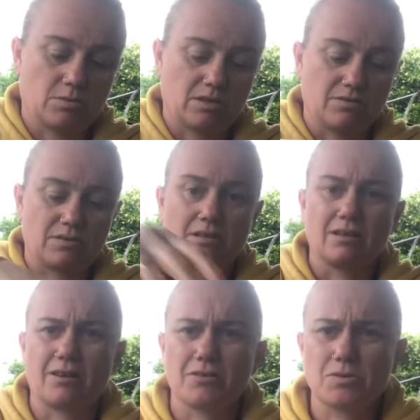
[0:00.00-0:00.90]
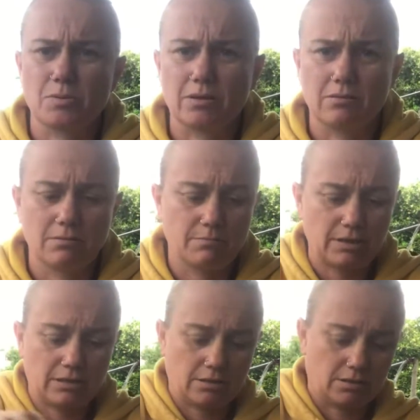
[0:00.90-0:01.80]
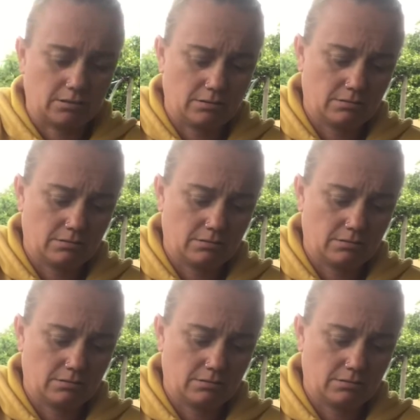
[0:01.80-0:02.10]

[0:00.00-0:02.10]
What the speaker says: of those in there as well. But you know,